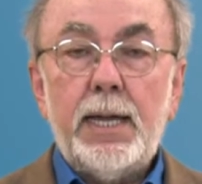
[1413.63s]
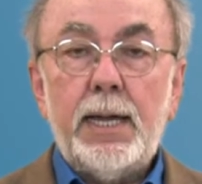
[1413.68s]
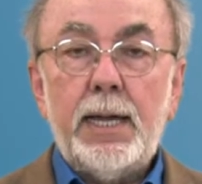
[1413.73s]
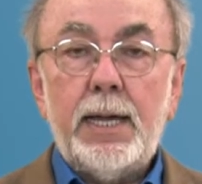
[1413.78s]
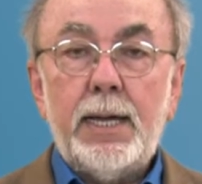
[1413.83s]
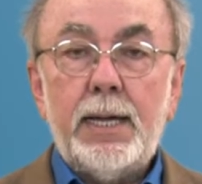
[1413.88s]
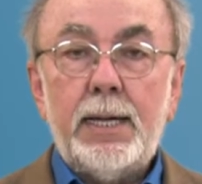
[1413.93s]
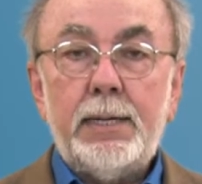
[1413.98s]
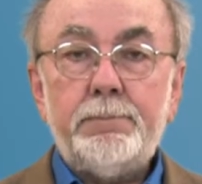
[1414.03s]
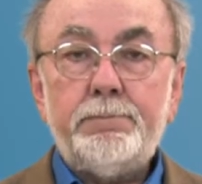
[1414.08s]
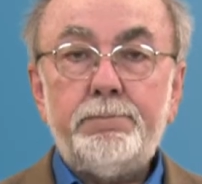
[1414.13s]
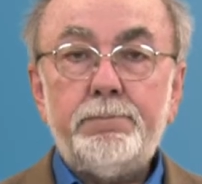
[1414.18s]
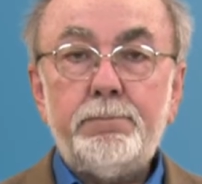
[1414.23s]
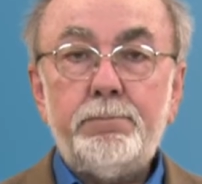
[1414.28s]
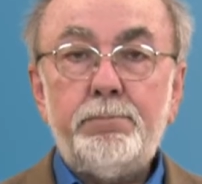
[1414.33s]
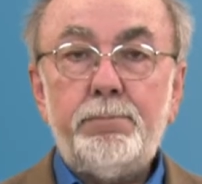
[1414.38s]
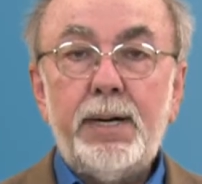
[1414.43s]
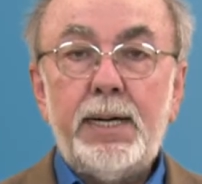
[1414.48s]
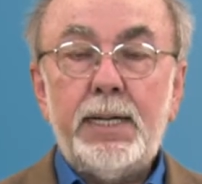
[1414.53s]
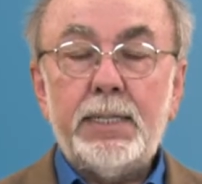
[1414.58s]

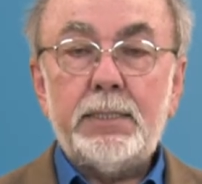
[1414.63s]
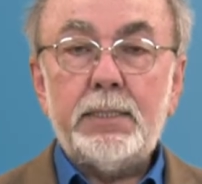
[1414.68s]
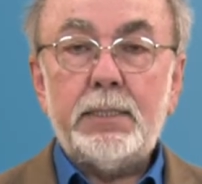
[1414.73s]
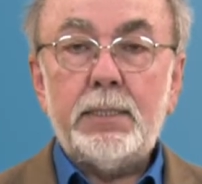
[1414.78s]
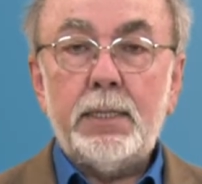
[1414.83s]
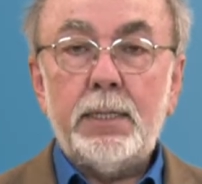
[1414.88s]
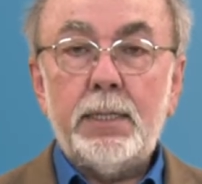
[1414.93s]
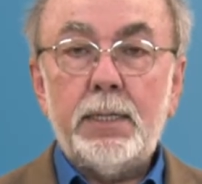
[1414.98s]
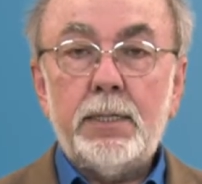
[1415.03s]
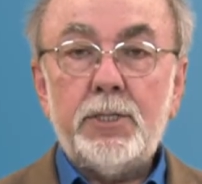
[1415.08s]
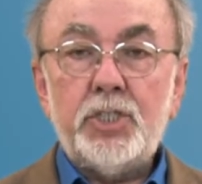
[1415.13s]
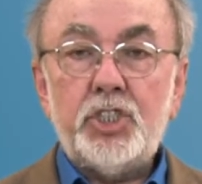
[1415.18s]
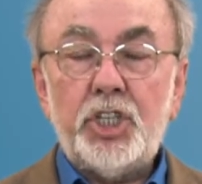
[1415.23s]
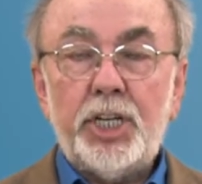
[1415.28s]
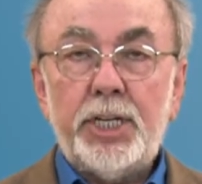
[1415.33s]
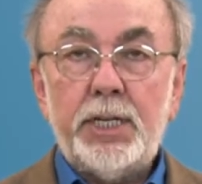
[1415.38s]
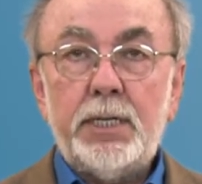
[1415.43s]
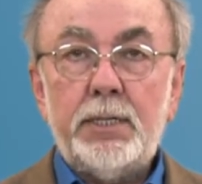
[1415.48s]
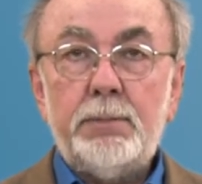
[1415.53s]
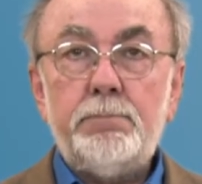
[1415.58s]
but
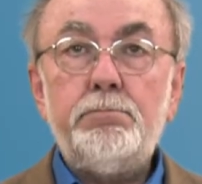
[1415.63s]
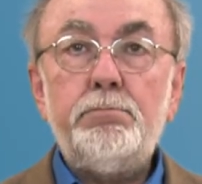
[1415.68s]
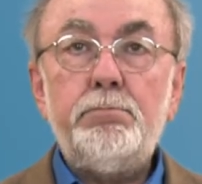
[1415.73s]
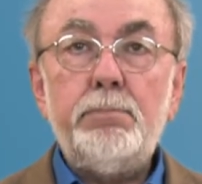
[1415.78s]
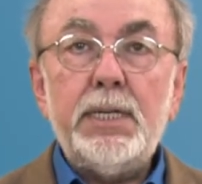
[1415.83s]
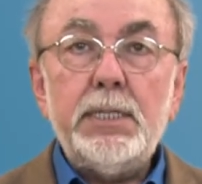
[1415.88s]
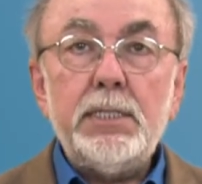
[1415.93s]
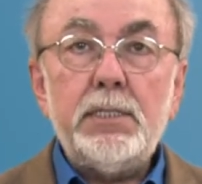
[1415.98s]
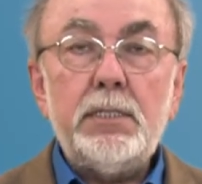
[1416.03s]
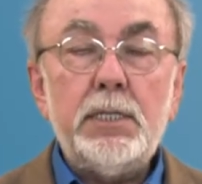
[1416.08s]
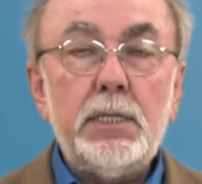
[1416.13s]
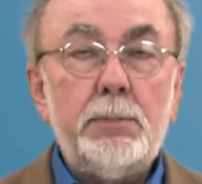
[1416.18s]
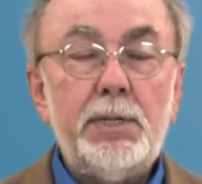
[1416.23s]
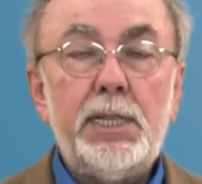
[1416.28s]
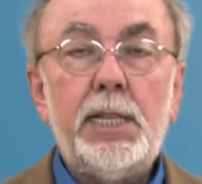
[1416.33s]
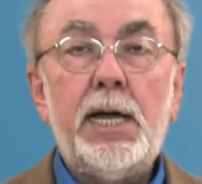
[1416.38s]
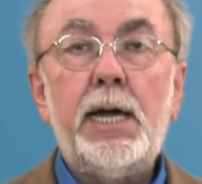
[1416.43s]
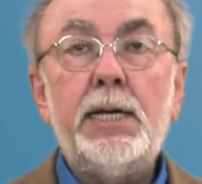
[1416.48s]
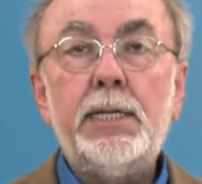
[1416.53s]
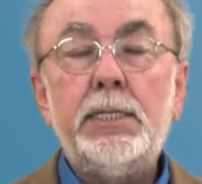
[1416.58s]
share many
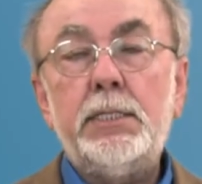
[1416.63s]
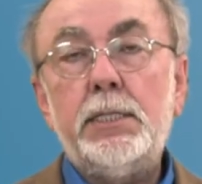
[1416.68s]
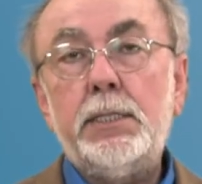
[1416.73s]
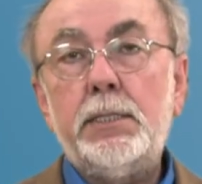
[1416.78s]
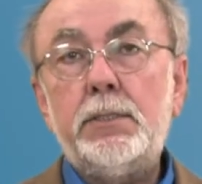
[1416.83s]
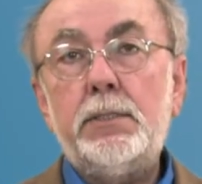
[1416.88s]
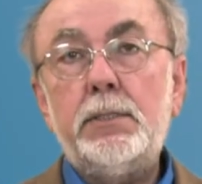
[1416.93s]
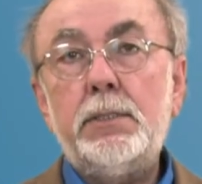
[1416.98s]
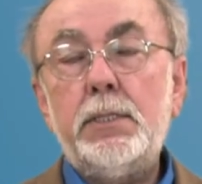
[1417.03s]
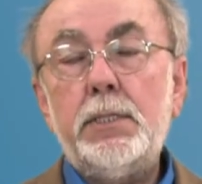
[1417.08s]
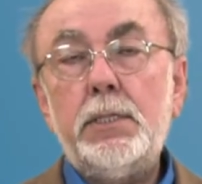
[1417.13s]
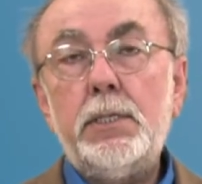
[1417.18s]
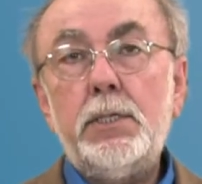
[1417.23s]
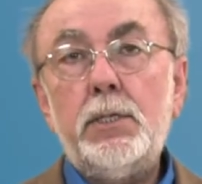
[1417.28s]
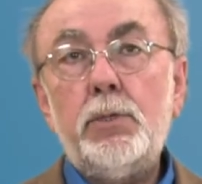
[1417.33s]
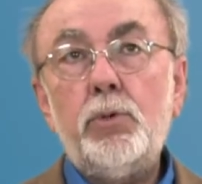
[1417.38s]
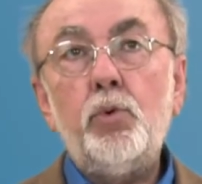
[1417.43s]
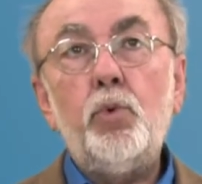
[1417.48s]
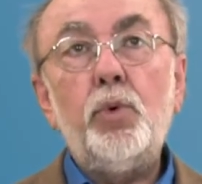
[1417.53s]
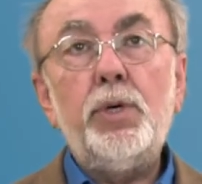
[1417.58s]
similarities
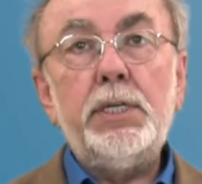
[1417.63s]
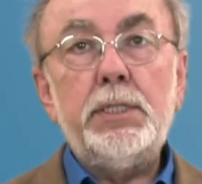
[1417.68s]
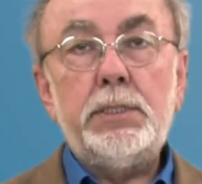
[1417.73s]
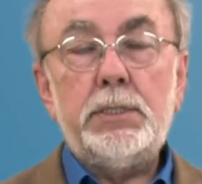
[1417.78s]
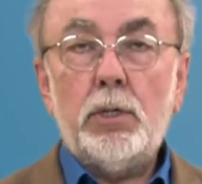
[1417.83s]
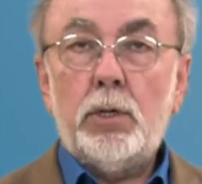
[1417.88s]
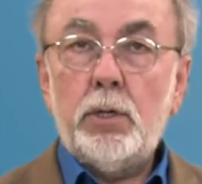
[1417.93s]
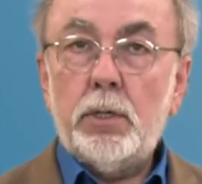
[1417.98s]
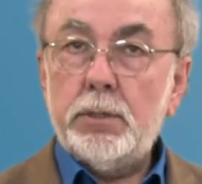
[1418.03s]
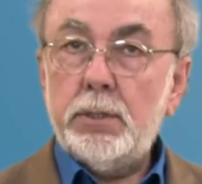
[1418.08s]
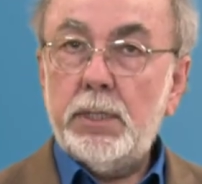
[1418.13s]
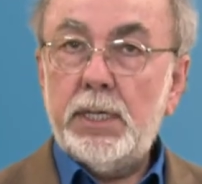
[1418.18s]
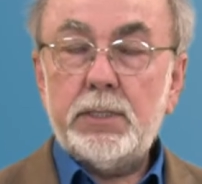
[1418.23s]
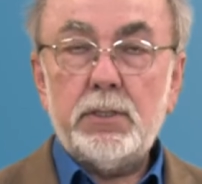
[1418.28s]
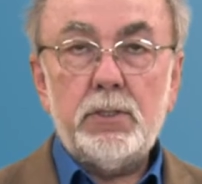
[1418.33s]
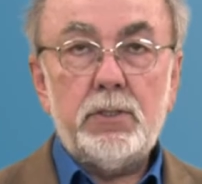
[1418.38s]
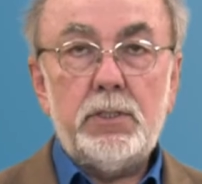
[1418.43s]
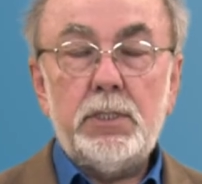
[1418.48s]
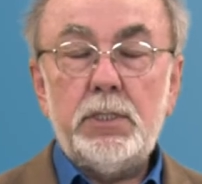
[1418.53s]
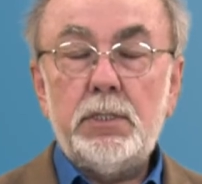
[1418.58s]
with other
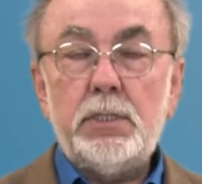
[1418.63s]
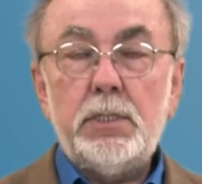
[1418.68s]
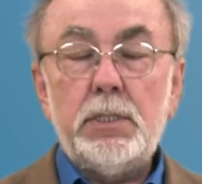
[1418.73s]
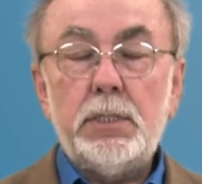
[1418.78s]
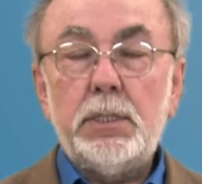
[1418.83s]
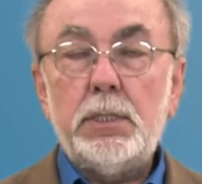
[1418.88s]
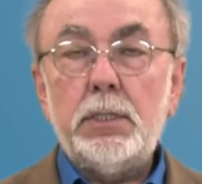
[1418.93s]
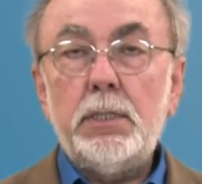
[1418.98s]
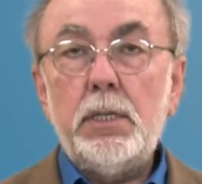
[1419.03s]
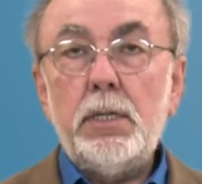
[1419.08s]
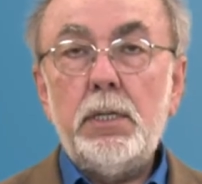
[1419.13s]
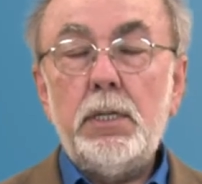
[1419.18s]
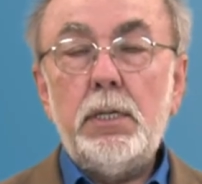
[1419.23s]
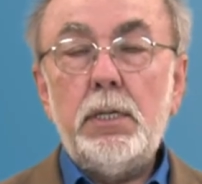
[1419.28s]
existing